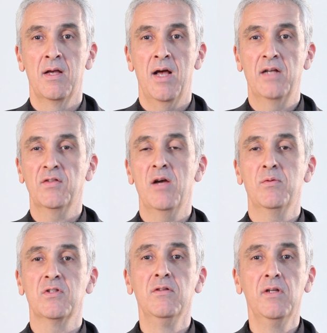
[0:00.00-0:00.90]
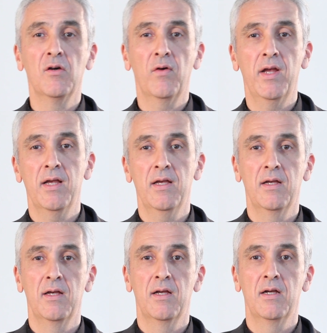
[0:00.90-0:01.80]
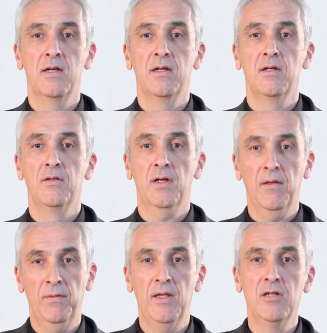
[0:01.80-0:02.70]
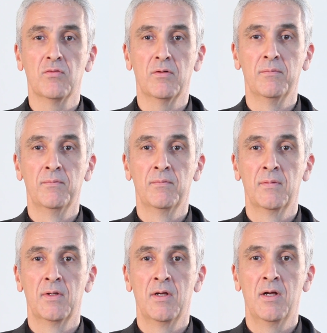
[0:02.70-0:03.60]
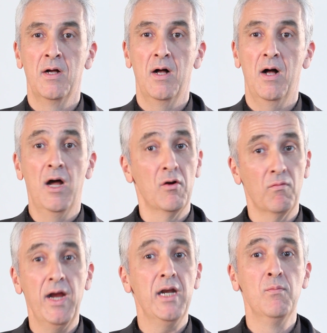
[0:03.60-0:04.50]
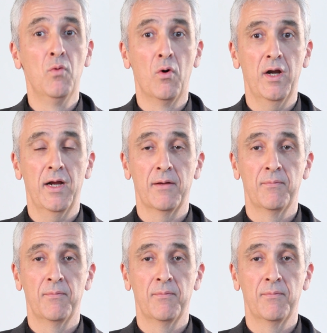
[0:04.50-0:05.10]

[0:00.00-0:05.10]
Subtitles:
as I was nearing the cathedral on a rainy morning,